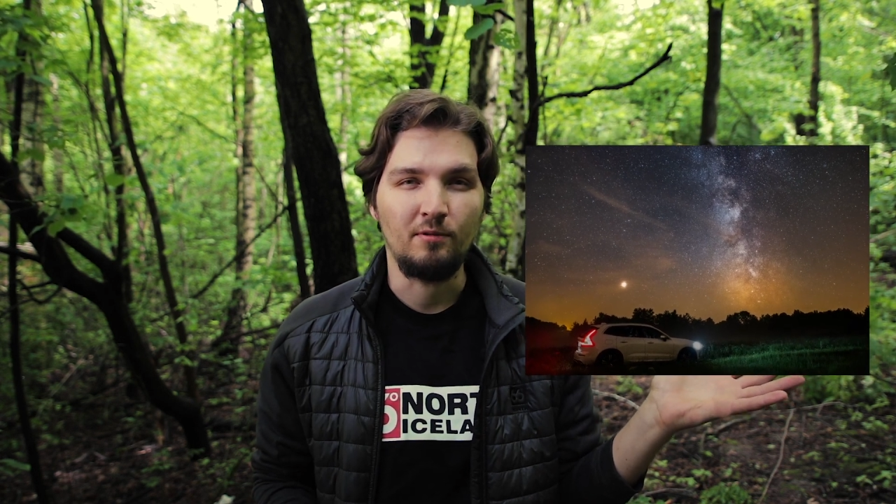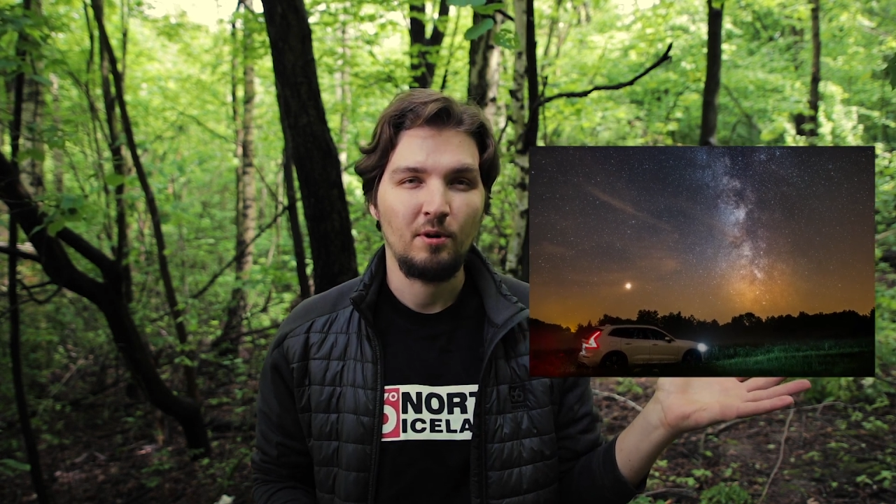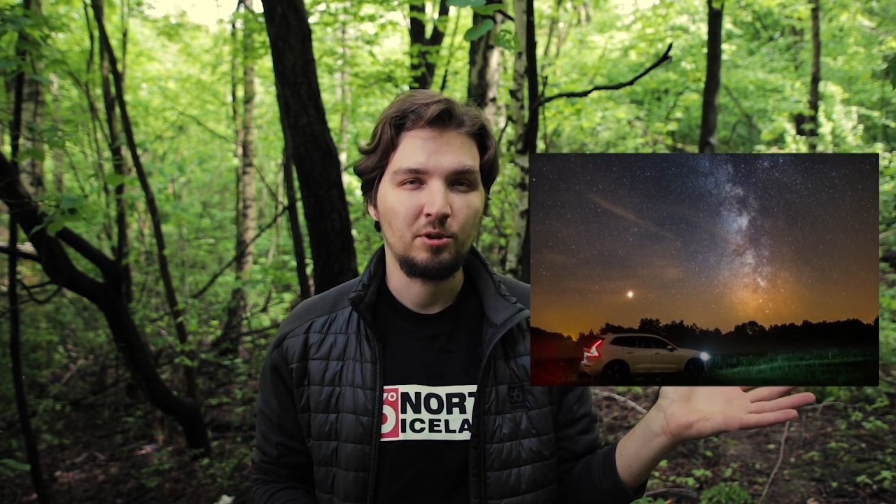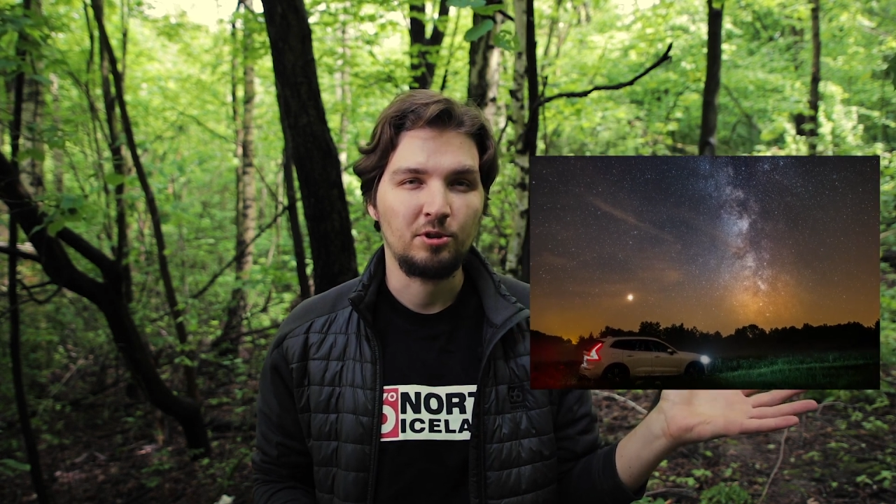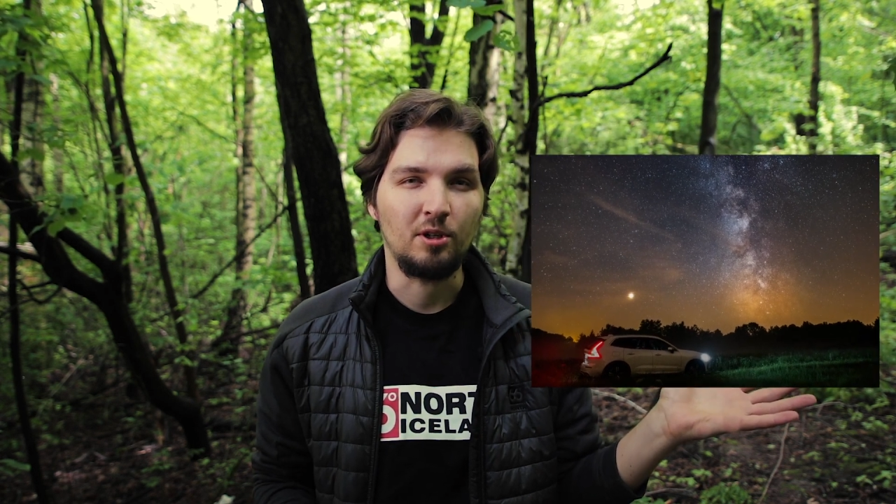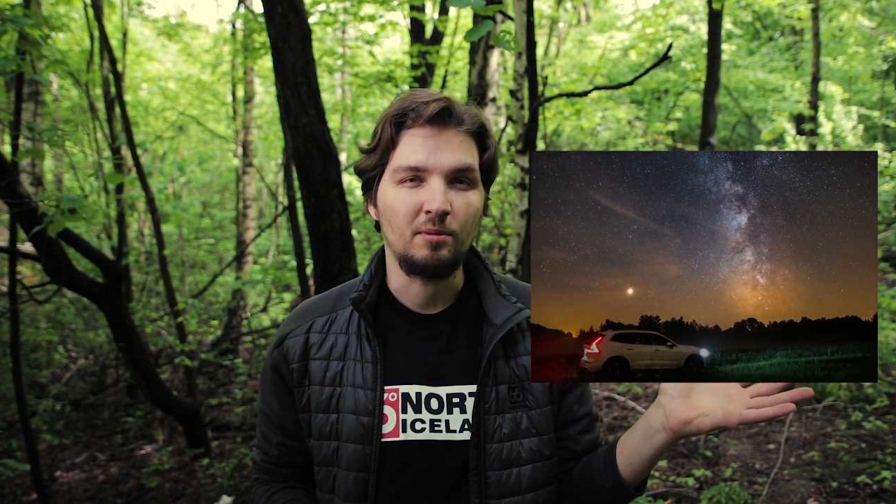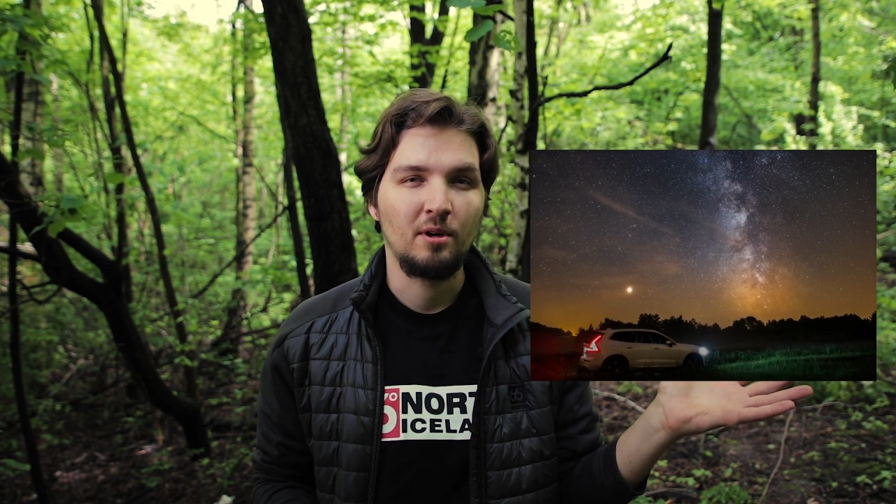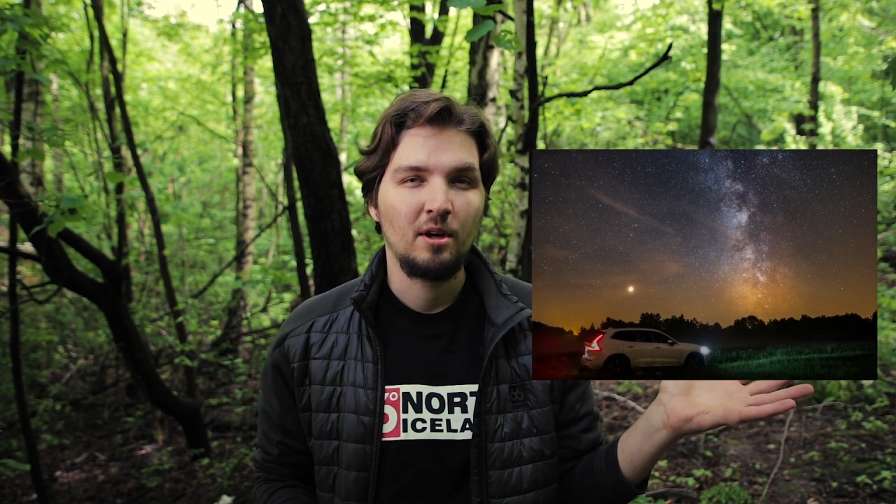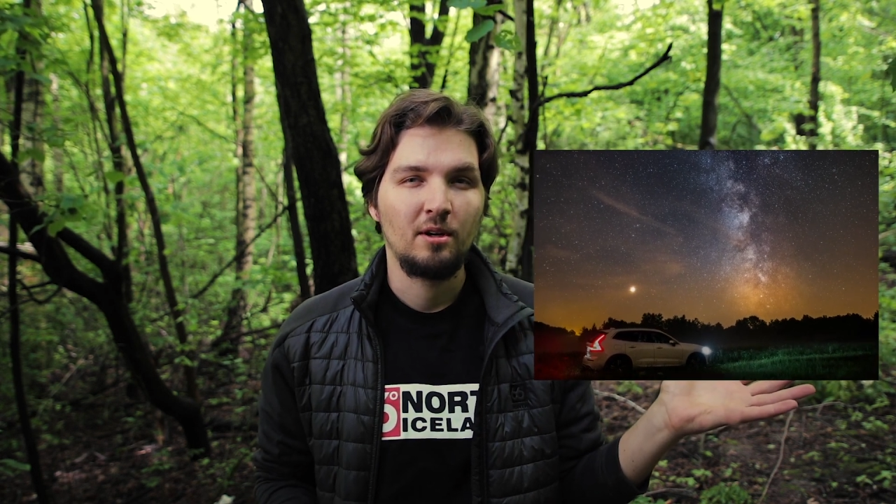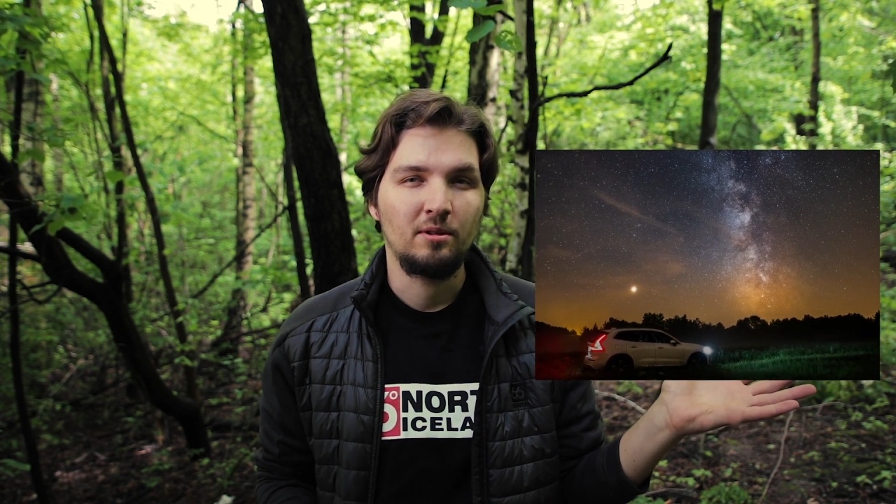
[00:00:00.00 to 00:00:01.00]
Photoshop,
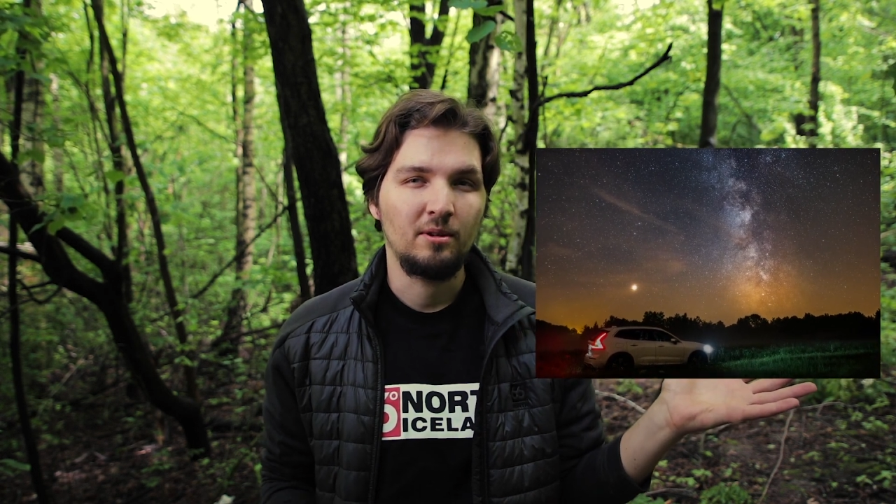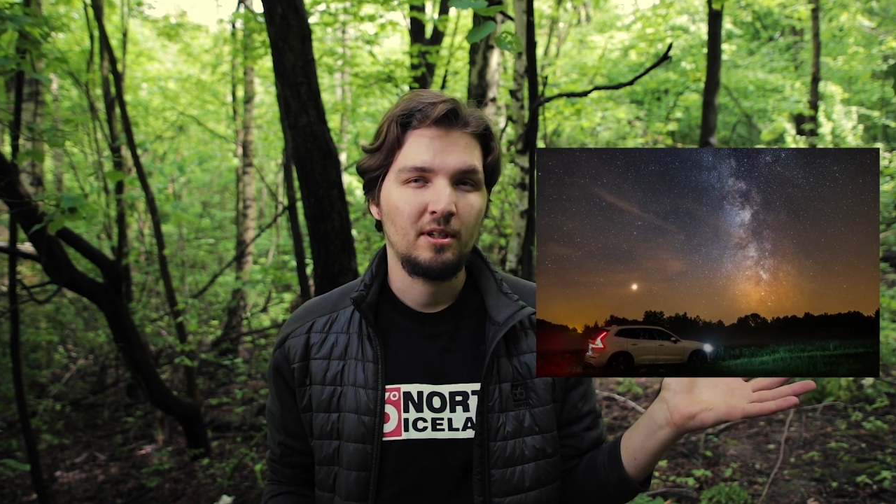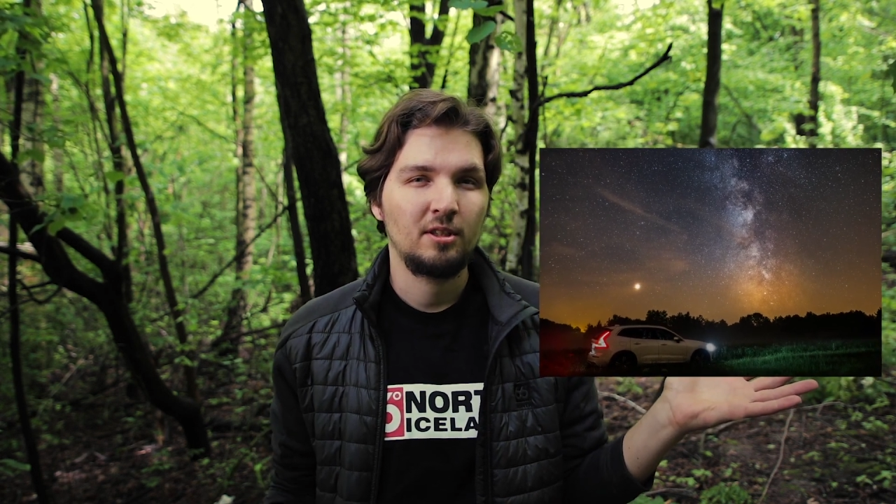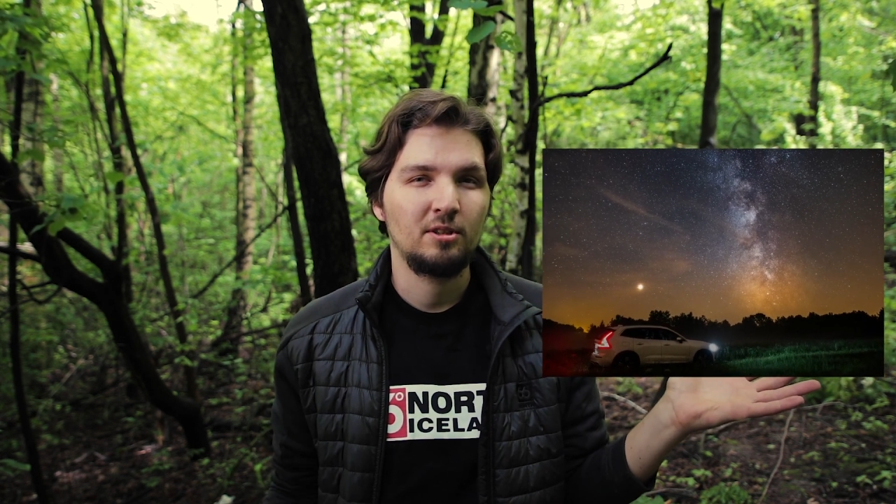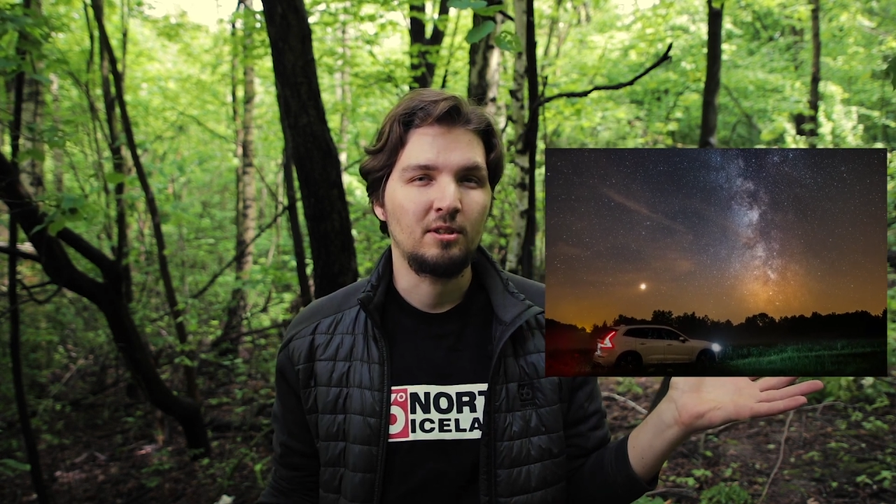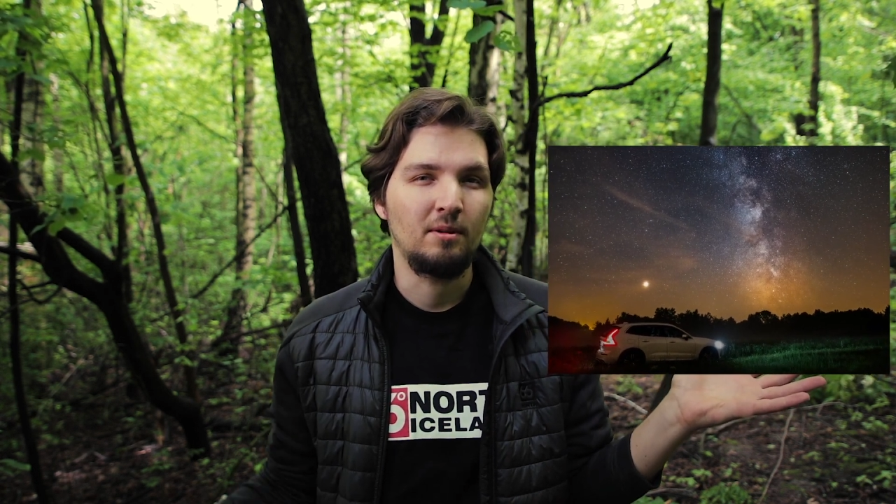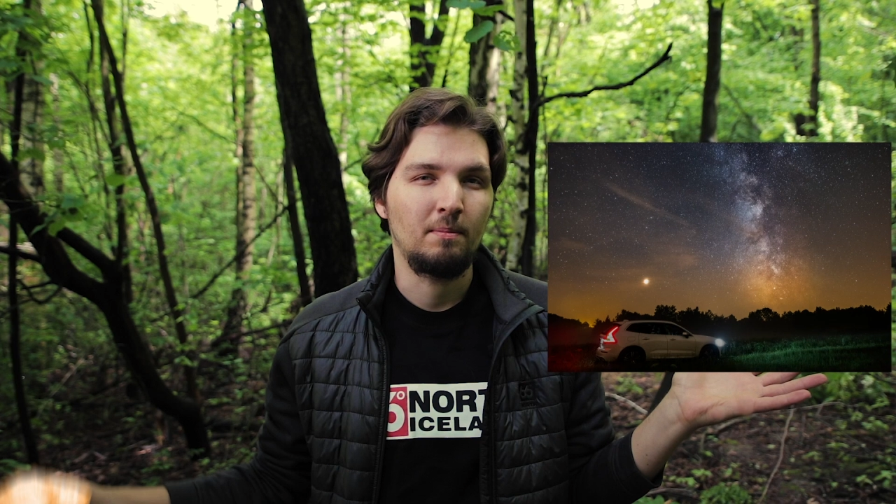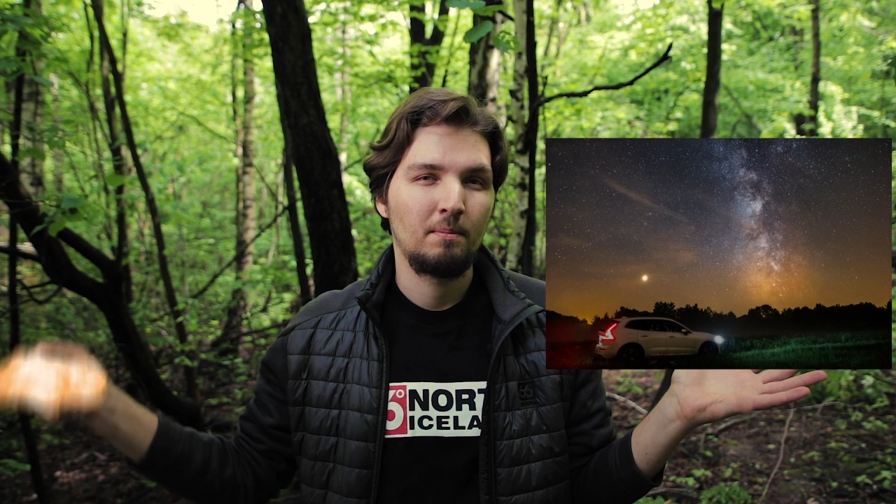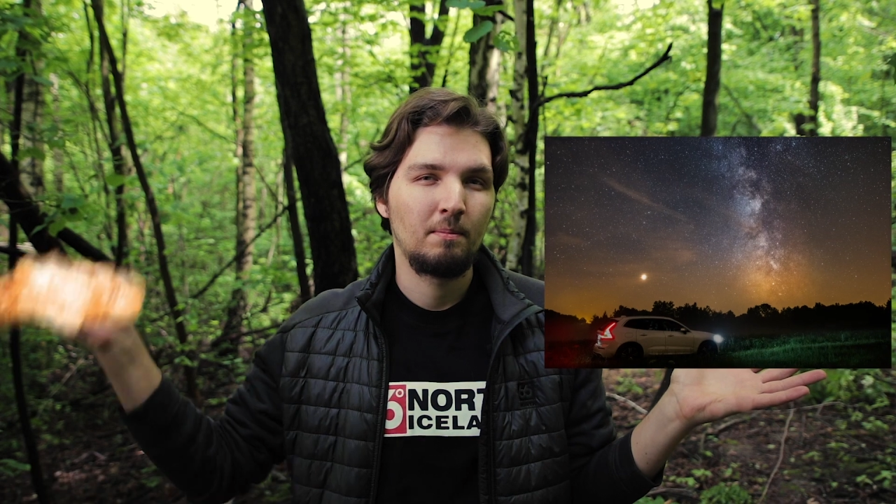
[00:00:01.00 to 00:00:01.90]
you can actually